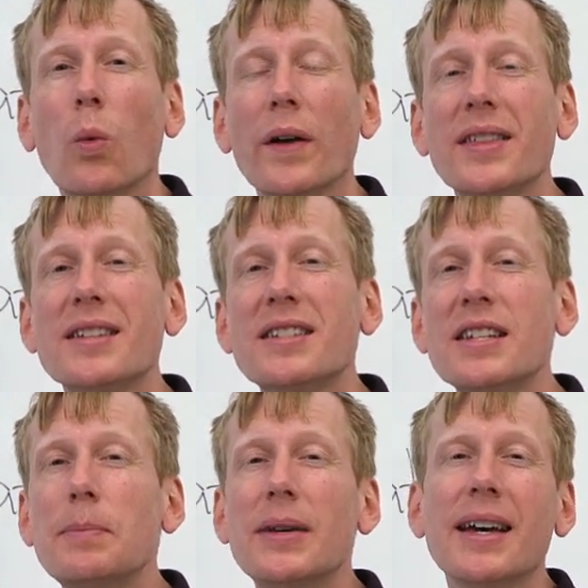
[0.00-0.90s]
what the
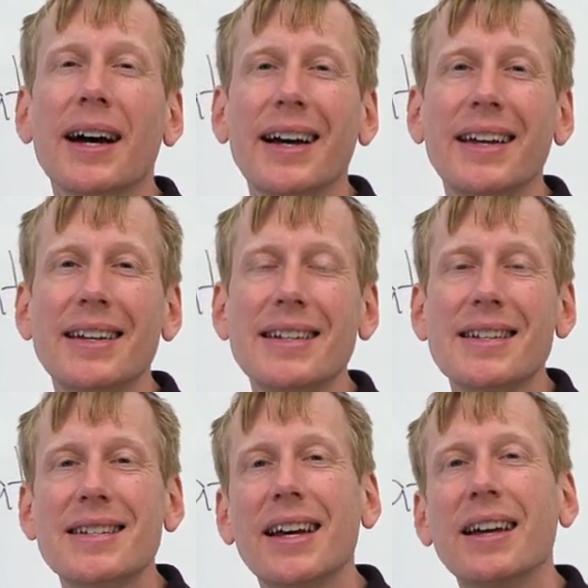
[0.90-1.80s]
CPI
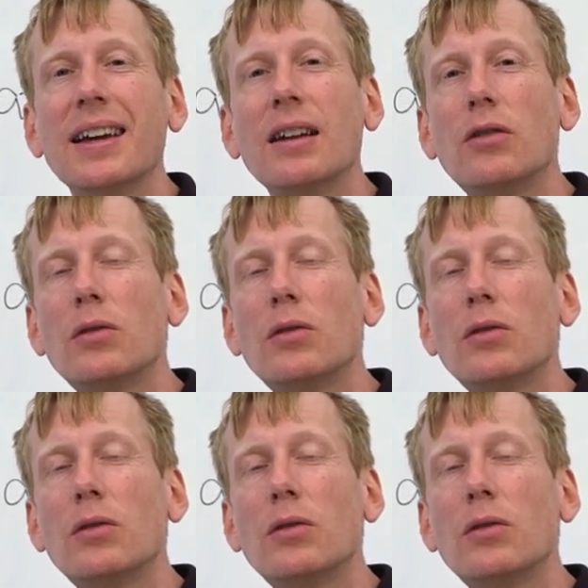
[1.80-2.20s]
is in